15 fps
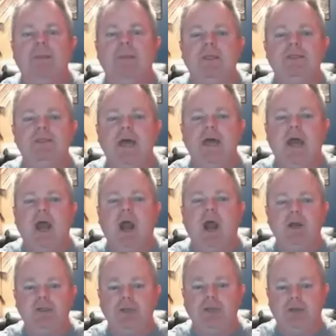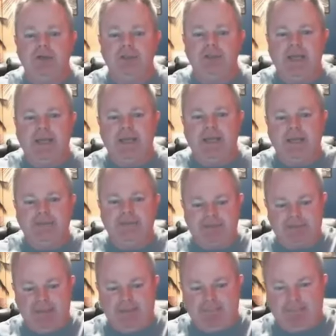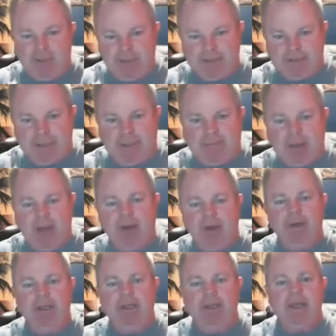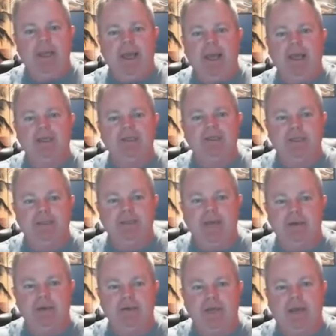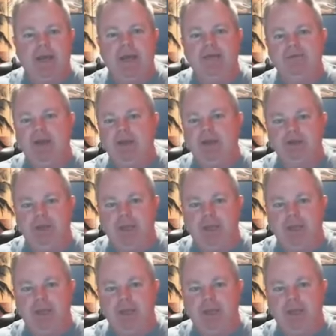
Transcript: it's not hard to understand. He gives step by step. I already actually am telling you that I've actually